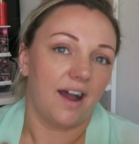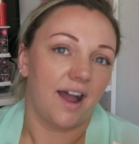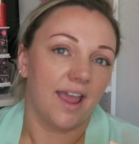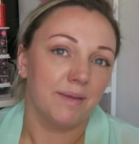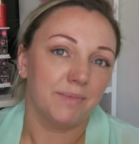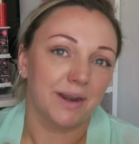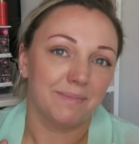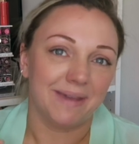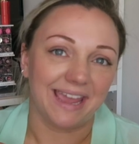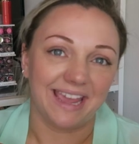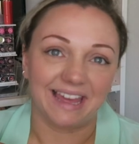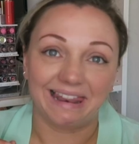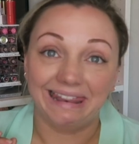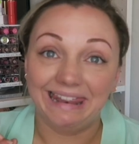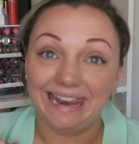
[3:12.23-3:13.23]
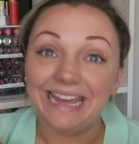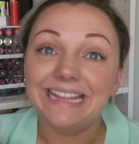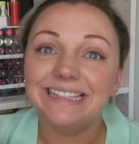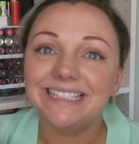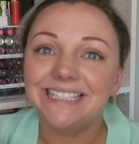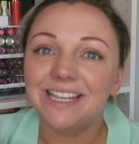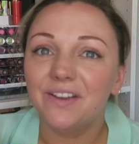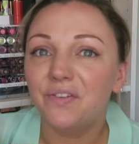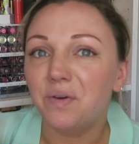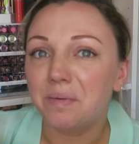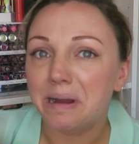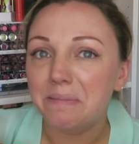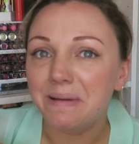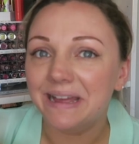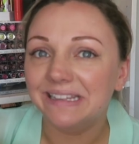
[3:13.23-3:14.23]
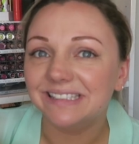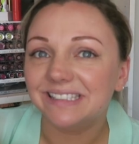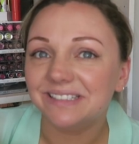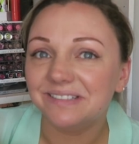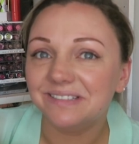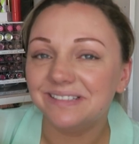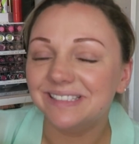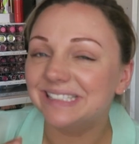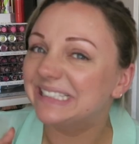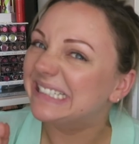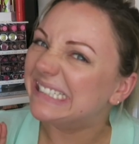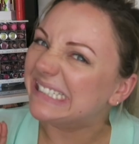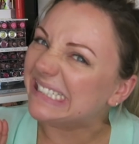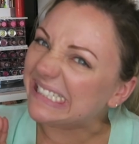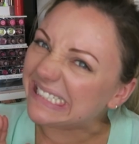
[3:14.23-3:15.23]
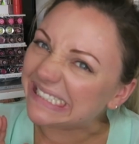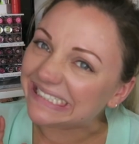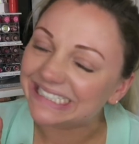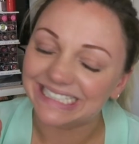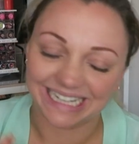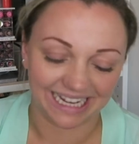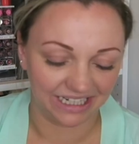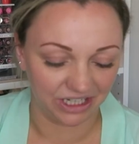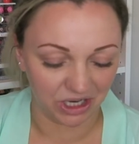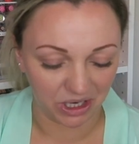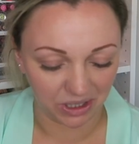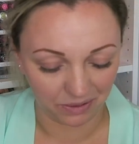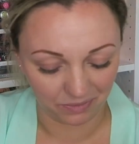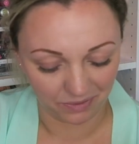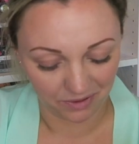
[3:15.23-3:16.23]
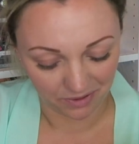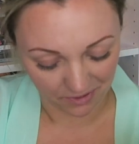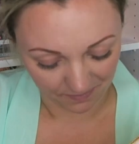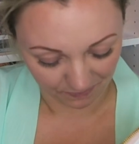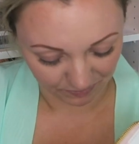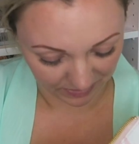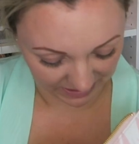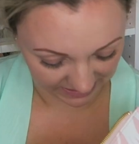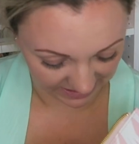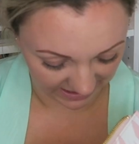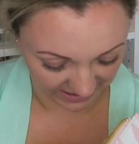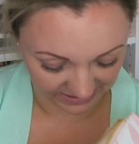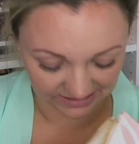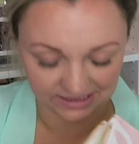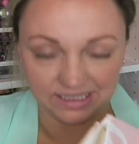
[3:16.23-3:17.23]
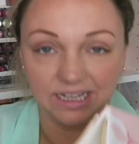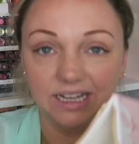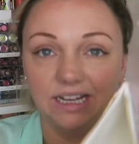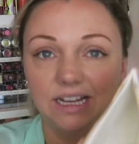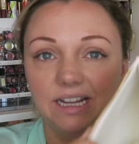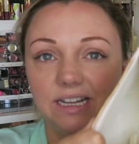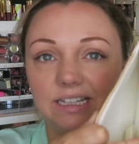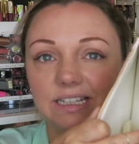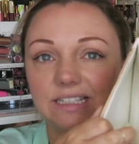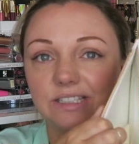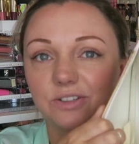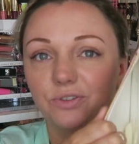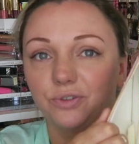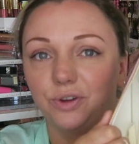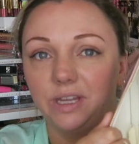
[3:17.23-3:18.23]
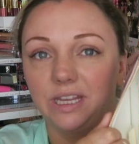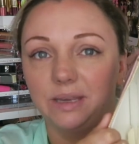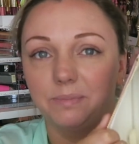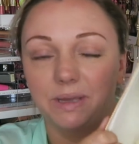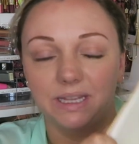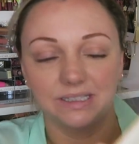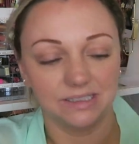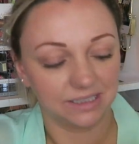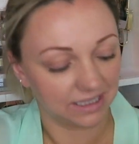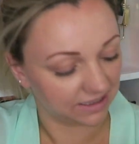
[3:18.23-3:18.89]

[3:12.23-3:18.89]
I'm gonna make lids for my pencils. I know, because the inside is cream and